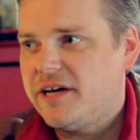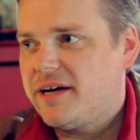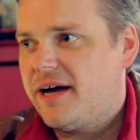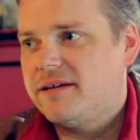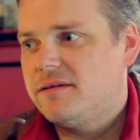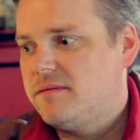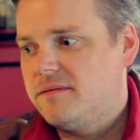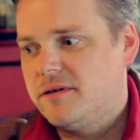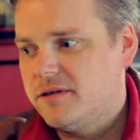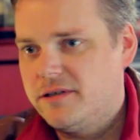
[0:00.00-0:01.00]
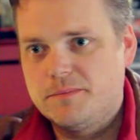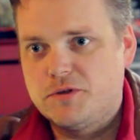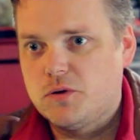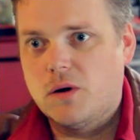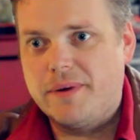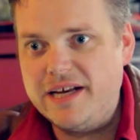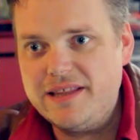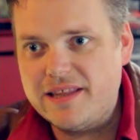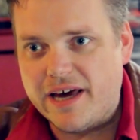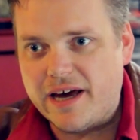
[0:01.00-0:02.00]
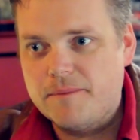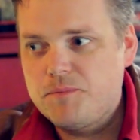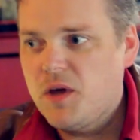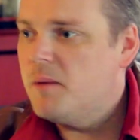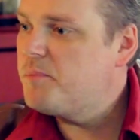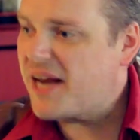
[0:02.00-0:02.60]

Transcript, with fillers: like I couldn't absorb mm-hmm. anything. Mm-hmm.